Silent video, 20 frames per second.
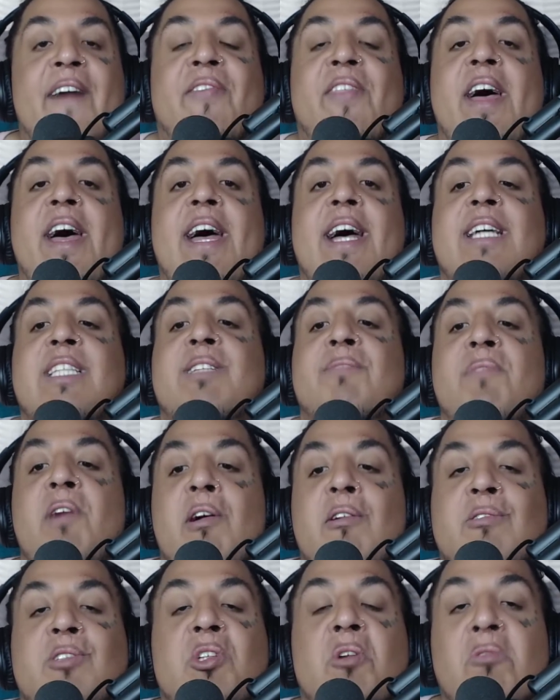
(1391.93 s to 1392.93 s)
at the hands of
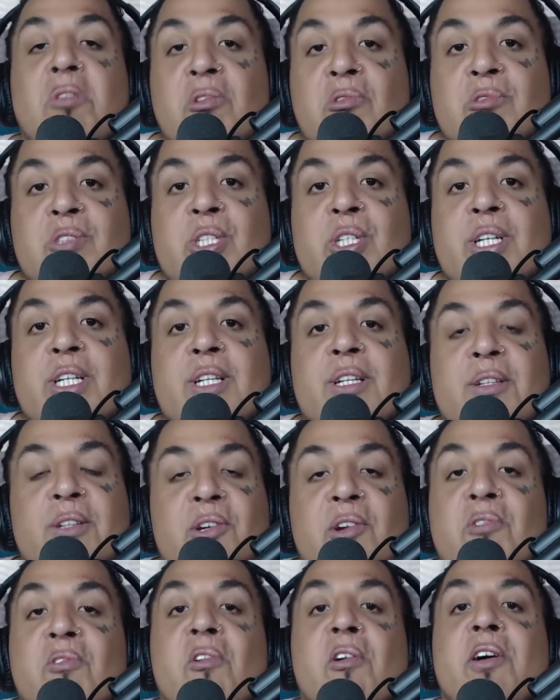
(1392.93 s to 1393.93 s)
Naruto losing,
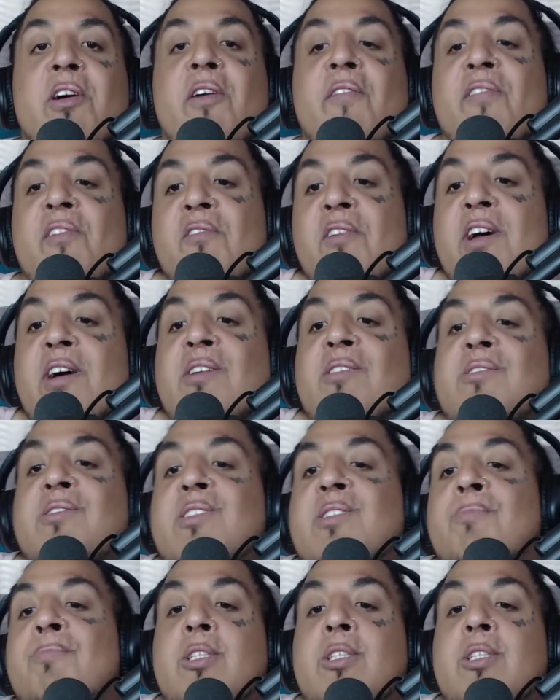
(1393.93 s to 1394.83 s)
you know, going off the rails.